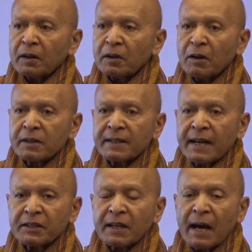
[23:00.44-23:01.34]
gross
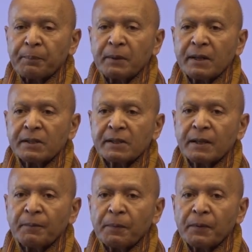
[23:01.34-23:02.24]
national happiness,
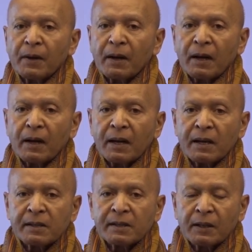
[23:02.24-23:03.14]

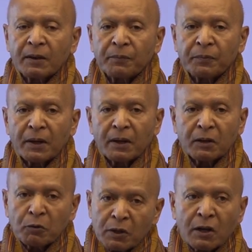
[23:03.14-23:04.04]
as
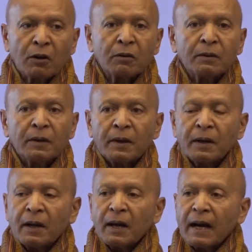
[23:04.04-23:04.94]
you would know,
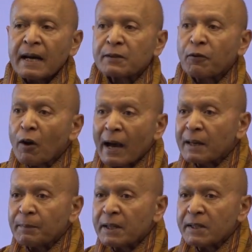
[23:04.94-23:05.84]
has four
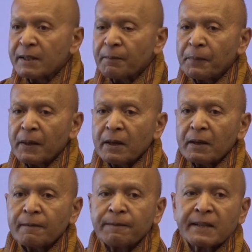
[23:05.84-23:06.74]
elements.
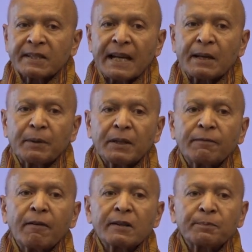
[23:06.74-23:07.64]
The first element, the
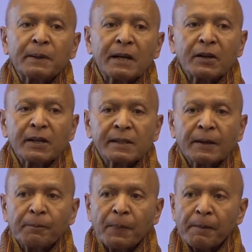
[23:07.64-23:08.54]
first pillar is
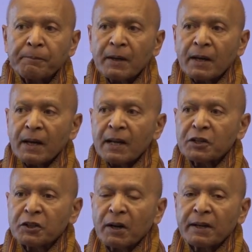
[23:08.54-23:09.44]

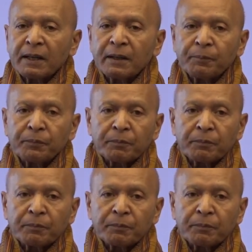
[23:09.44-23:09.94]
ensuring